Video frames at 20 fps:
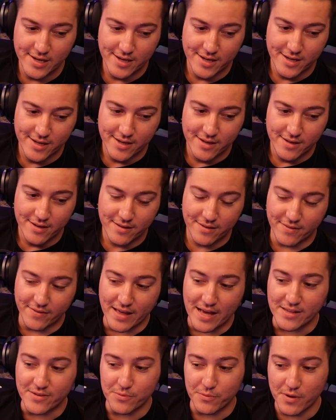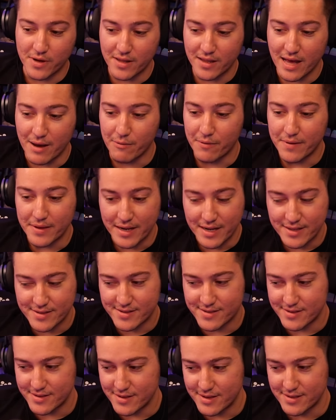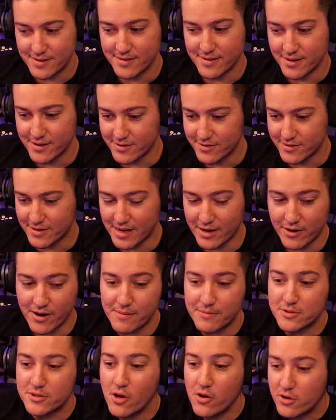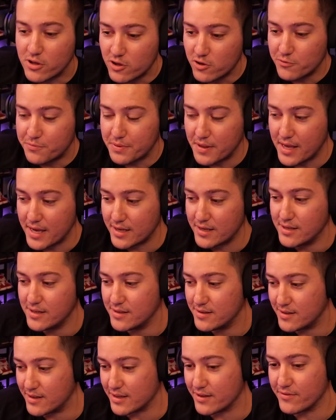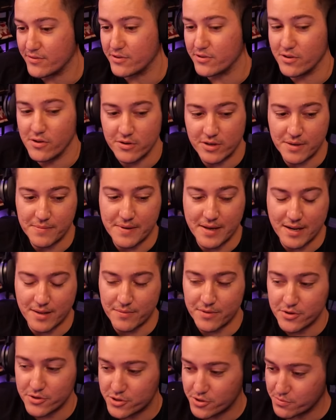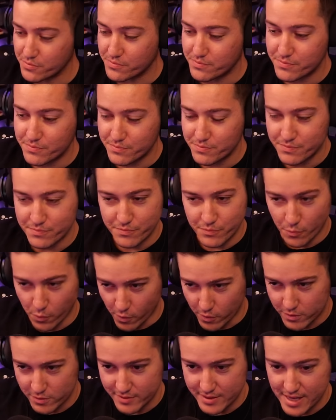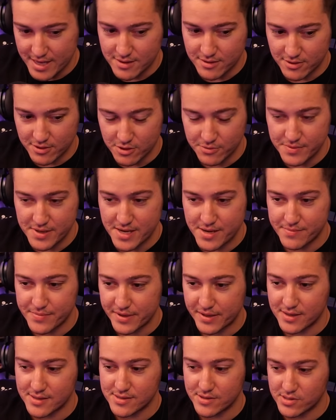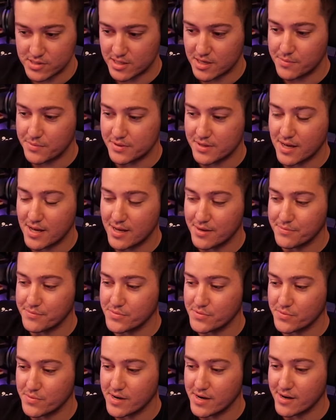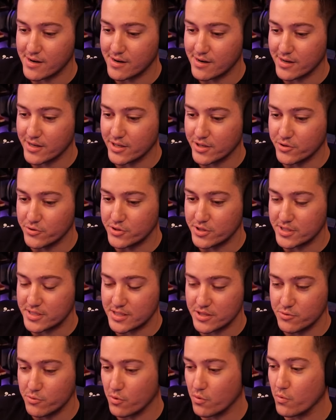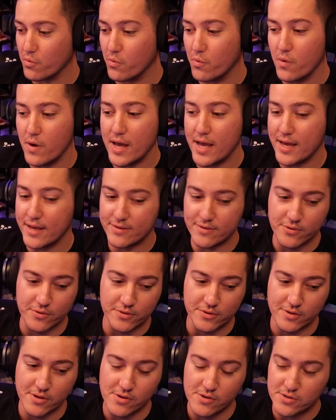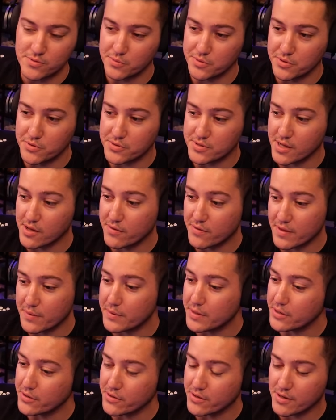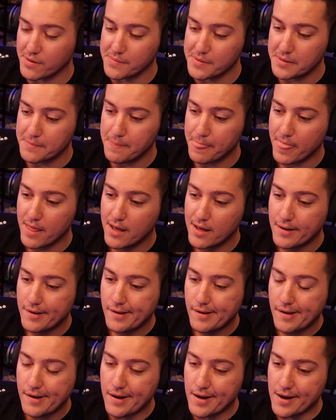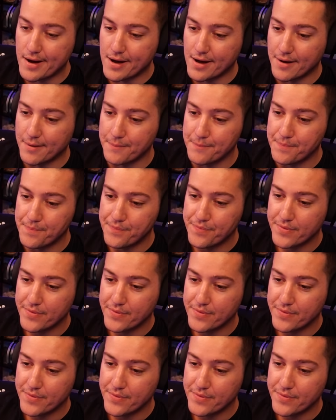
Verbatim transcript: Hmm. That's one. I mean, it's it, you know I don't know how much Loki you've played. Like if you're a Loki manning, but you should work on that a little bit because there's a couple times where you just you were way too close when you stealth they would hear you coming. Um,